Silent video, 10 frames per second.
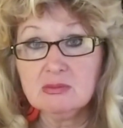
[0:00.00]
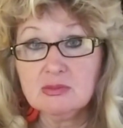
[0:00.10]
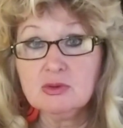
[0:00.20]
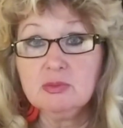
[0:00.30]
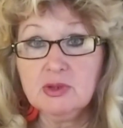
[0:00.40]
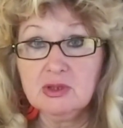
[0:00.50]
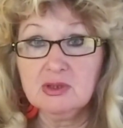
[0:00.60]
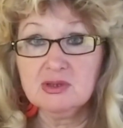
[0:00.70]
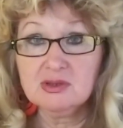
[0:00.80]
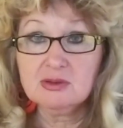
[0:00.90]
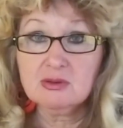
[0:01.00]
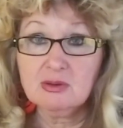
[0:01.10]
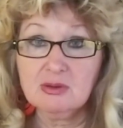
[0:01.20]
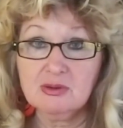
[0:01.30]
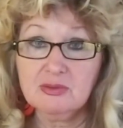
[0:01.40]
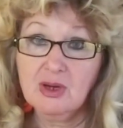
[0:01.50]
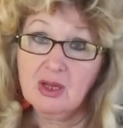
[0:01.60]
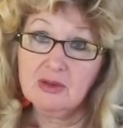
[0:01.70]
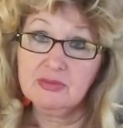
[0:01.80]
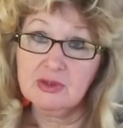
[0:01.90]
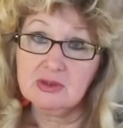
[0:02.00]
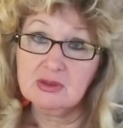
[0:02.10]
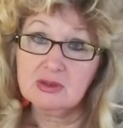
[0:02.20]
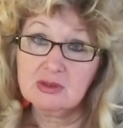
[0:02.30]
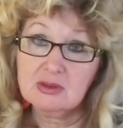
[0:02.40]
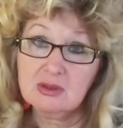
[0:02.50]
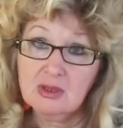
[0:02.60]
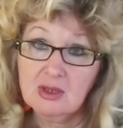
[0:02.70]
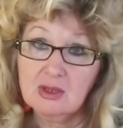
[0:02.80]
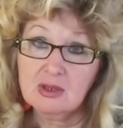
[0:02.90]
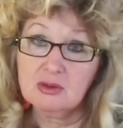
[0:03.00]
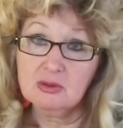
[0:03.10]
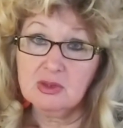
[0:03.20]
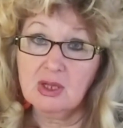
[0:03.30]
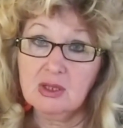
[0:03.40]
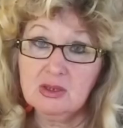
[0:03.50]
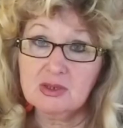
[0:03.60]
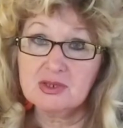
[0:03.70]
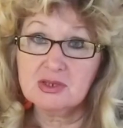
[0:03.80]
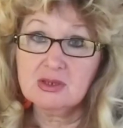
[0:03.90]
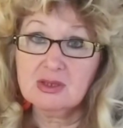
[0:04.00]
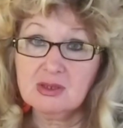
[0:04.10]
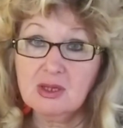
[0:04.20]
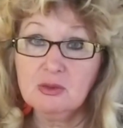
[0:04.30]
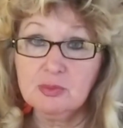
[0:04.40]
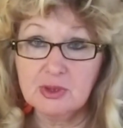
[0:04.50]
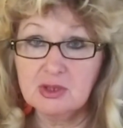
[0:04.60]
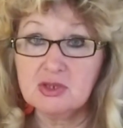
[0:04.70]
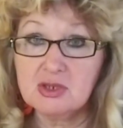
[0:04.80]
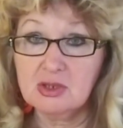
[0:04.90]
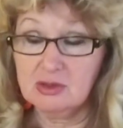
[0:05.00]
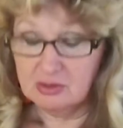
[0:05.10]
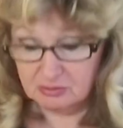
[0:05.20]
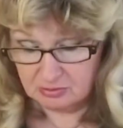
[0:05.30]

to be in the circle of love and good energy and helping each other